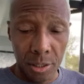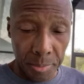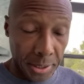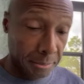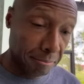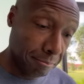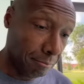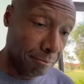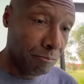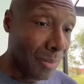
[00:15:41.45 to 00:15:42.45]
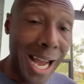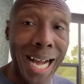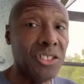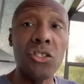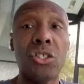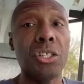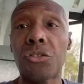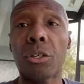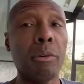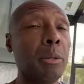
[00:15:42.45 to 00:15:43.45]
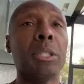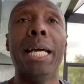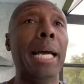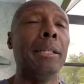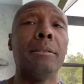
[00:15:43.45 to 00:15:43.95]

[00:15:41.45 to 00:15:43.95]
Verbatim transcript: to me. I just disagree with that.